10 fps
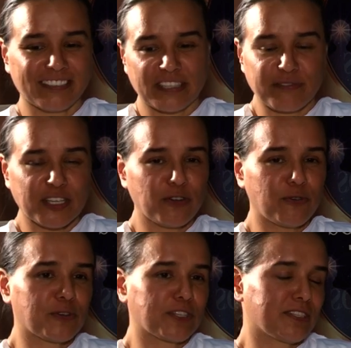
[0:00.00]
Giving
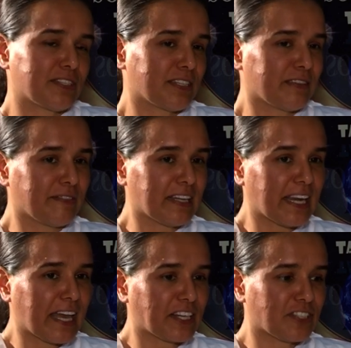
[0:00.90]
courses, giving
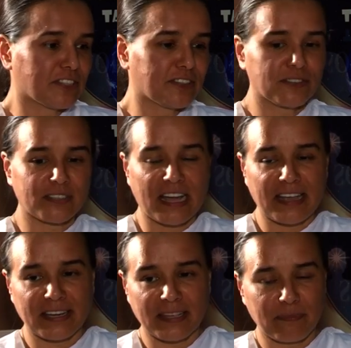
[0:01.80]
lectures,
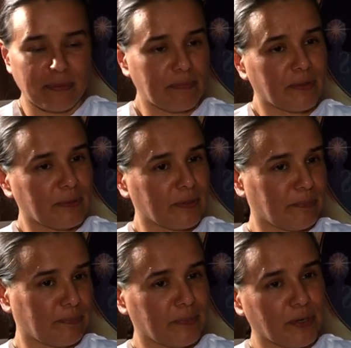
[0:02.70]
guiding people
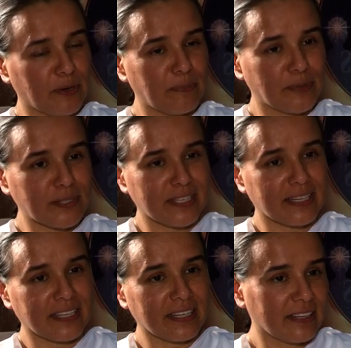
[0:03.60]
on a
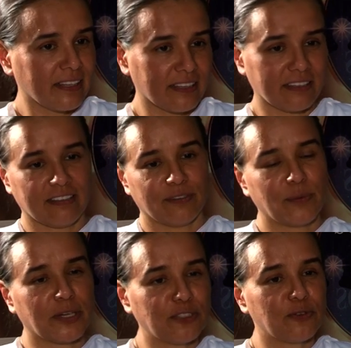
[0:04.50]
personal
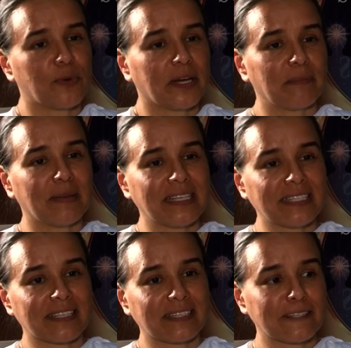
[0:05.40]
one-to-one
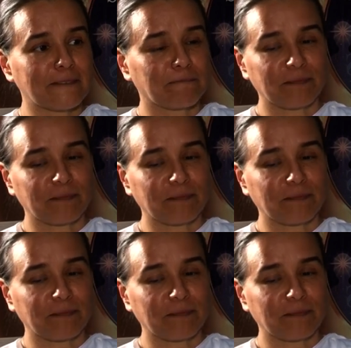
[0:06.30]
basis